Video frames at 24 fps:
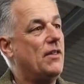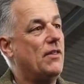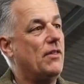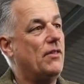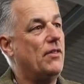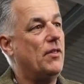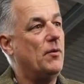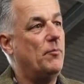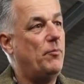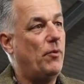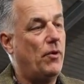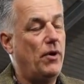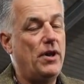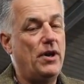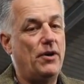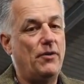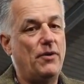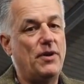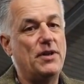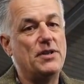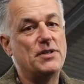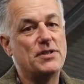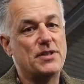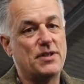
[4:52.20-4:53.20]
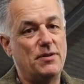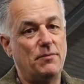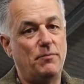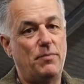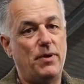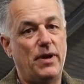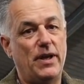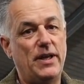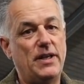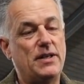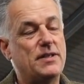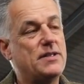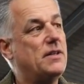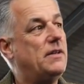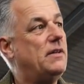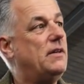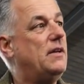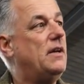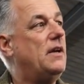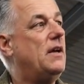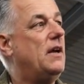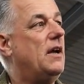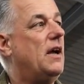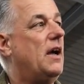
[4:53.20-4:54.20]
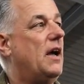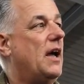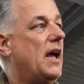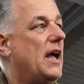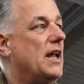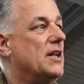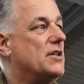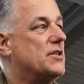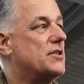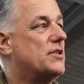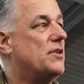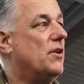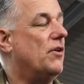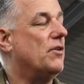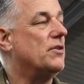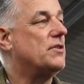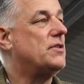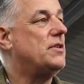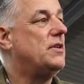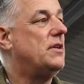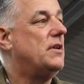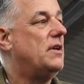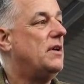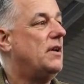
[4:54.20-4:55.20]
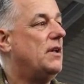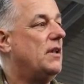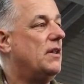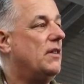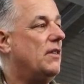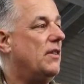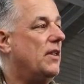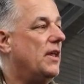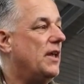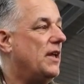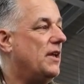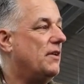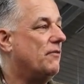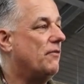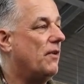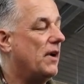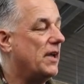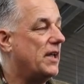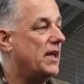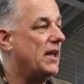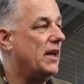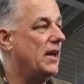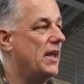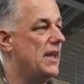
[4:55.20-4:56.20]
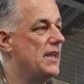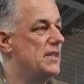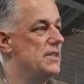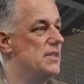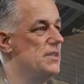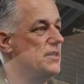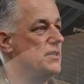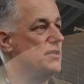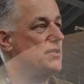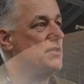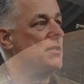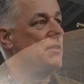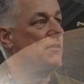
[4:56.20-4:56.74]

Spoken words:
the boiler is complete. It's got the regulators